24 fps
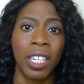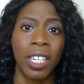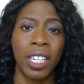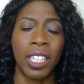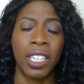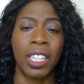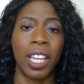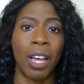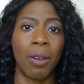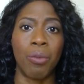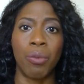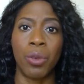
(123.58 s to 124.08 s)

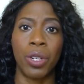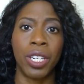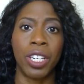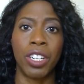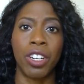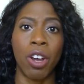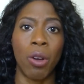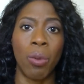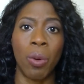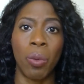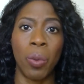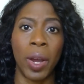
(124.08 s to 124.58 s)
that wouldn't
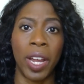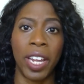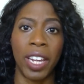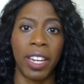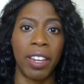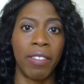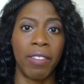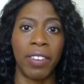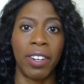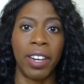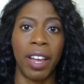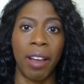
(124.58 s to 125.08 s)
go away
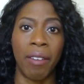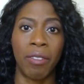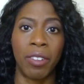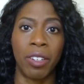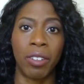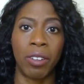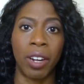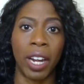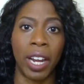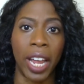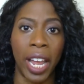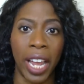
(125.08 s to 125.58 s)
even
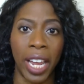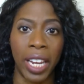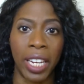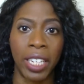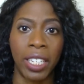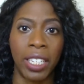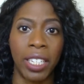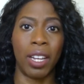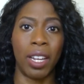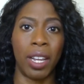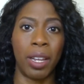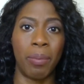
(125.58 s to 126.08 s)
after I
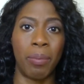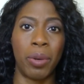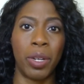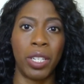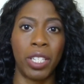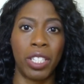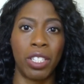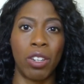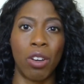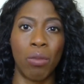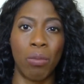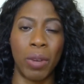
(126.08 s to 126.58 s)
ate. It put
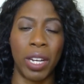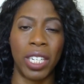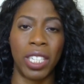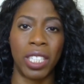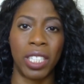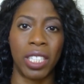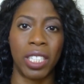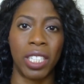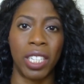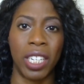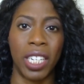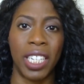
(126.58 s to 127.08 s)
so
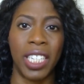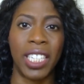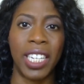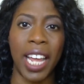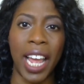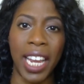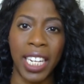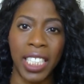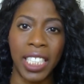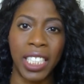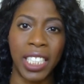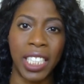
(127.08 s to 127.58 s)
much
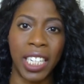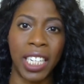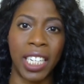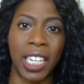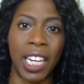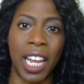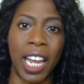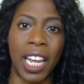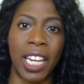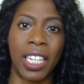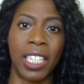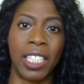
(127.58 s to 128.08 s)
tension
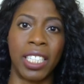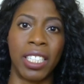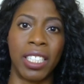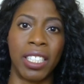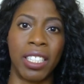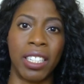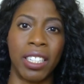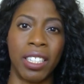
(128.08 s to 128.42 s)
and